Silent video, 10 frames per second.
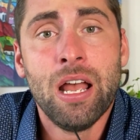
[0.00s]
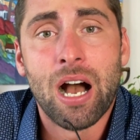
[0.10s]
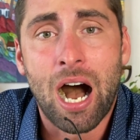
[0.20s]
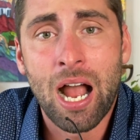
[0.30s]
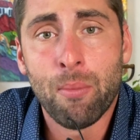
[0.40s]

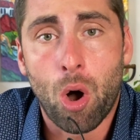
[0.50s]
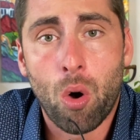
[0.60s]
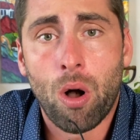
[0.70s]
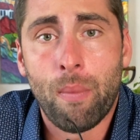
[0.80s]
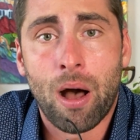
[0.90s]
I'm
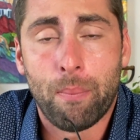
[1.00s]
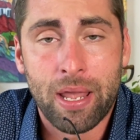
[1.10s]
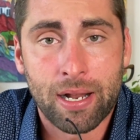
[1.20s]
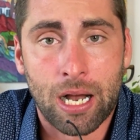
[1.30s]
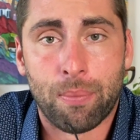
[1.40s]
all about
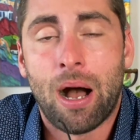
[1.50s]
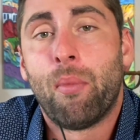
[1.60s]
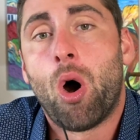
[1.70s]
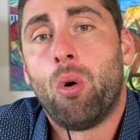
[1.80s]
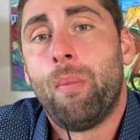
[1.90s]
pickup. I'm
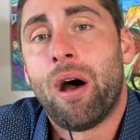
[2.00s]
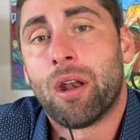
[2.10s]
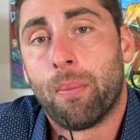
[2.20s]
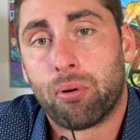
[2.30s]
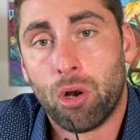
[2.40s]
all about
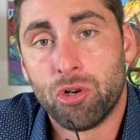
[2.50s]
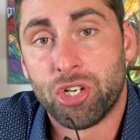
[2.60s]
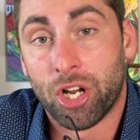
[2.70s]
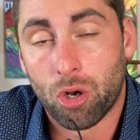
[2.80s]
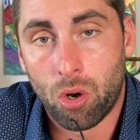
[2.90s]

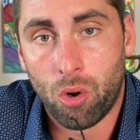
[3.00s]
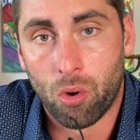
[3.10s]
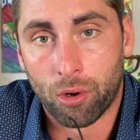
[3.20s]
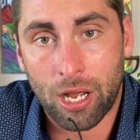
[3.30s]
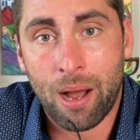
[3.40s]
approaching
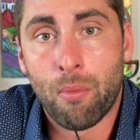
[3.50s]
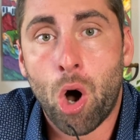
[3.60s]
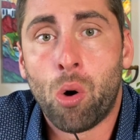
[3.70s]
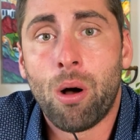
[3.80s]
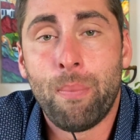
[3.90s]
cold. I'm
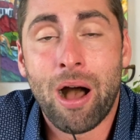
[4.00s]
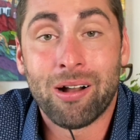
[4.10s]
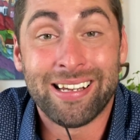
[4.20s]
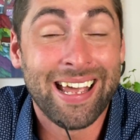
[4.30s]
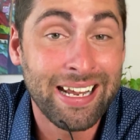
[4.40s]
all about
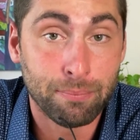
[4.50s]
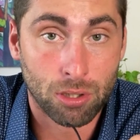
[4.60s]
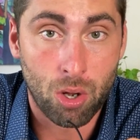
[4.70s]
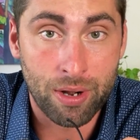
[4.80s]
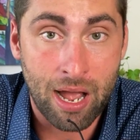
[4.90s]
getting
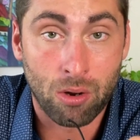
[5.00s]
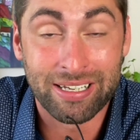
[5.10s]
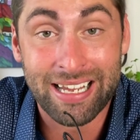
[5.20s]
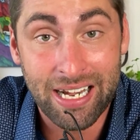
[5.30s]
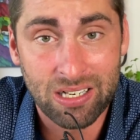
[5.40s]
blown out,
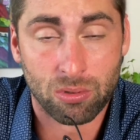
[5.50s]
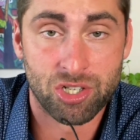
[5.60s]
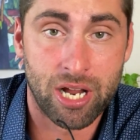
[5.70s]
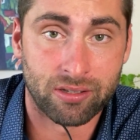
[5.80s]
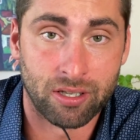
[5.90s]
getting
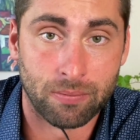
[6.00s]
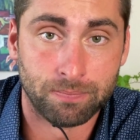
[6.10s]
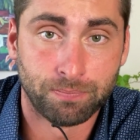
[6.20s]
rejected.